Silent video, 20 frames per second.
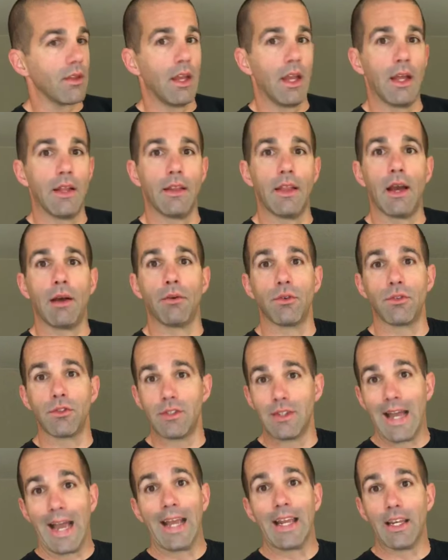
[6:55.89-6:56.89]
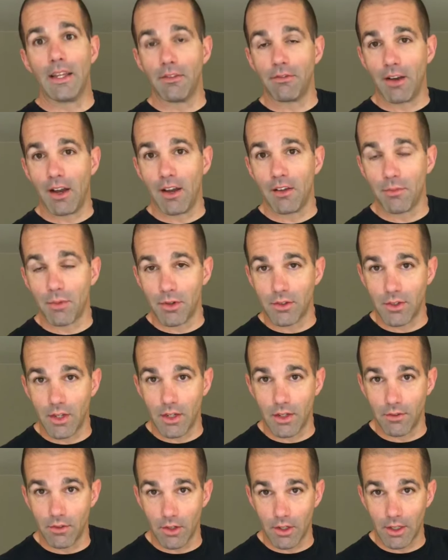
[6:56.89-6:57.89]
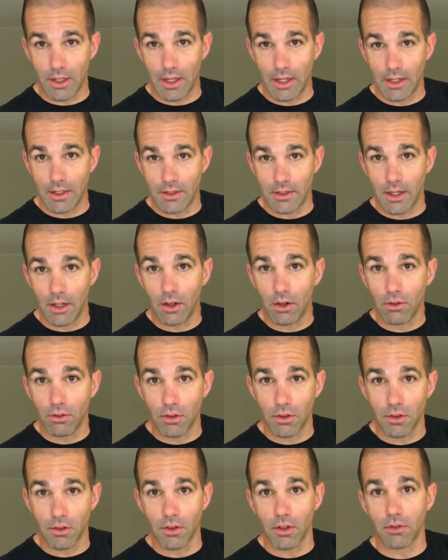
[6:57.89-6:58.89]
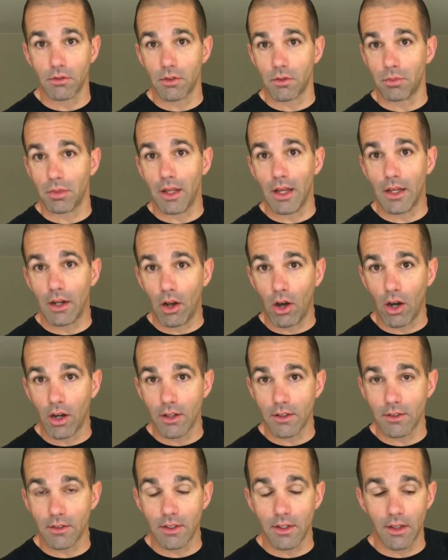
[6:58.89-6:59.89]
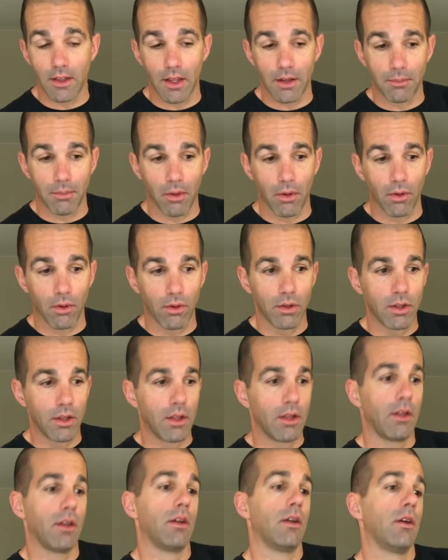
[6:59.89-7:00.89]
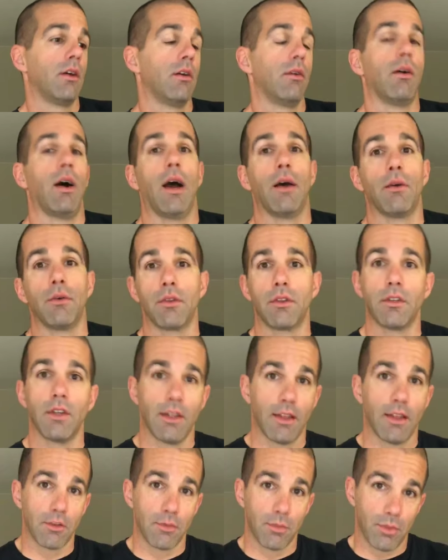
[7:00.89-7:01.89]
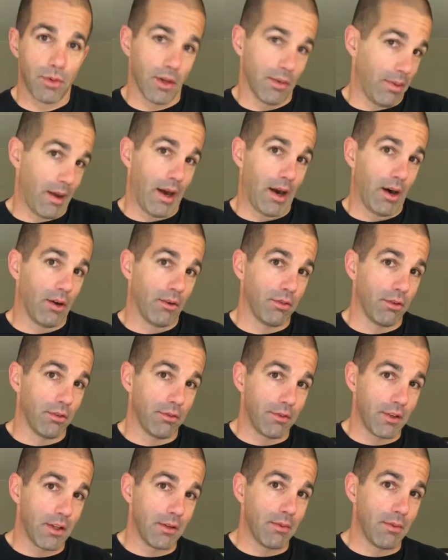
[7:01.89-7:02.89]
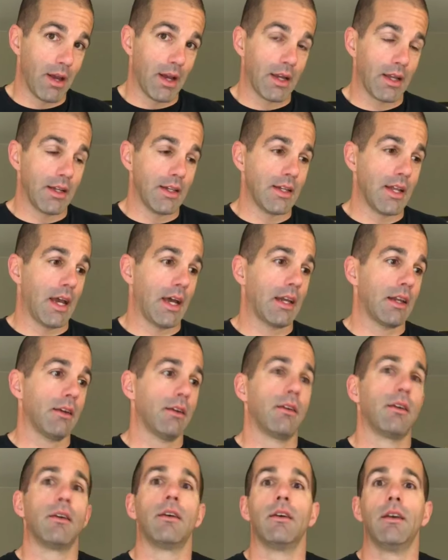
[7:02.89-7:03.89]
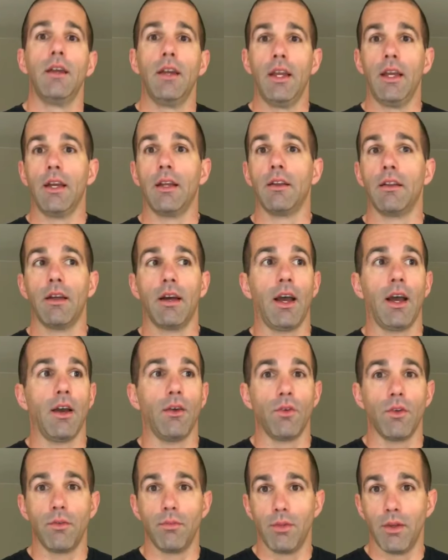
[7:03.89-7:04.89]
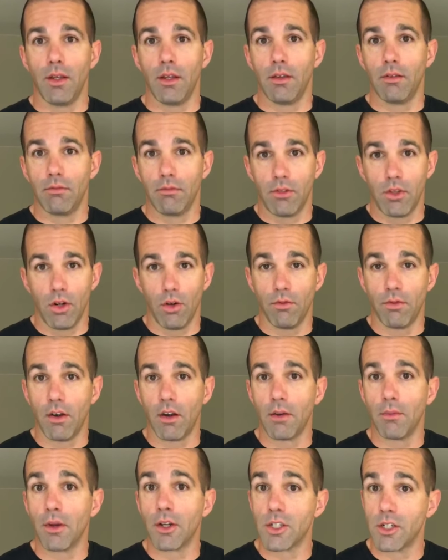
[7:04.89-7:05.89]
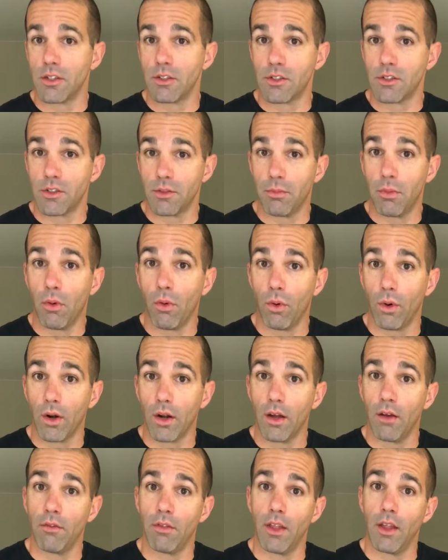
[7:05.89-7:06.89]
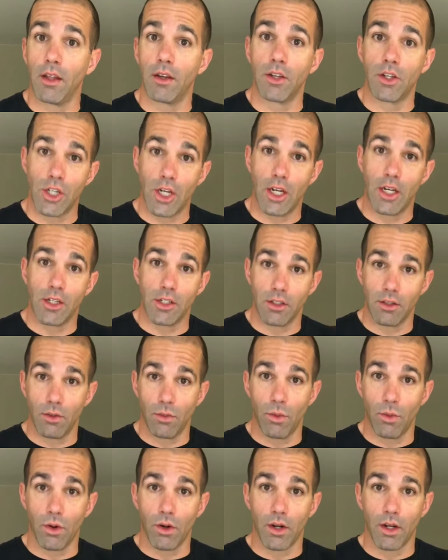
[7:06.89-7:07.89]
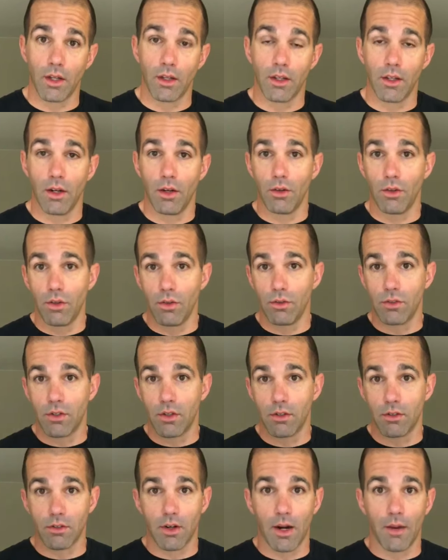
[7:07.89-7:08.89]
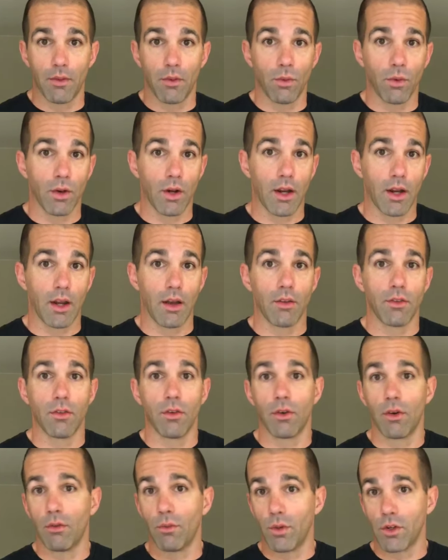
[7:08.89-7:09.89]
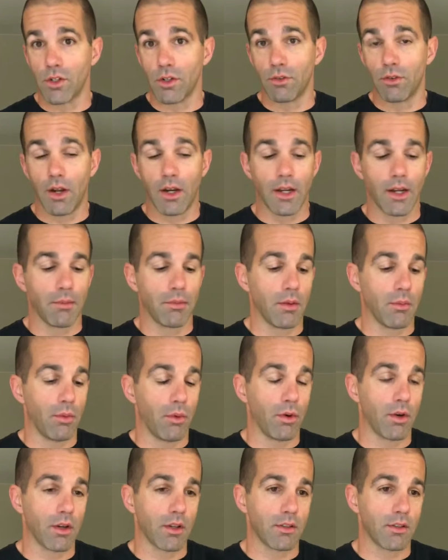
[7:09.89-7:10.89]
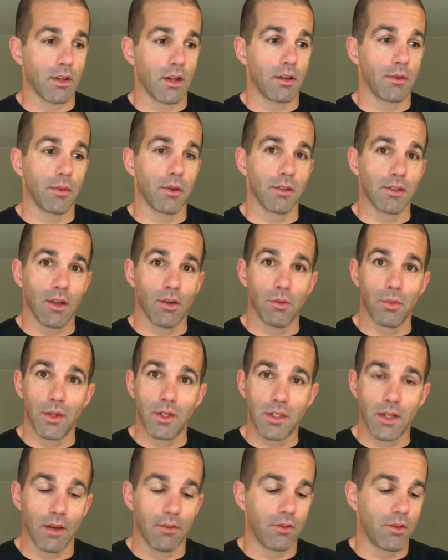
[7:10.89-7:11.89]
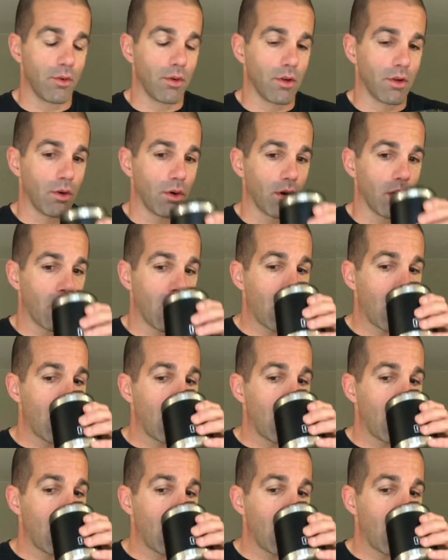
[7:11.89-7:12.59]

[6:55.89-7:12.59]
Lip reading: And that was 95% of your clientele replied honestly to that poll. I would say pretty powerful feedback and data, and I would be, you know, very much in support of then changing the wording, you know, used to describe the workouts or what you're writing on the board, etc., because that would be tough to ignore.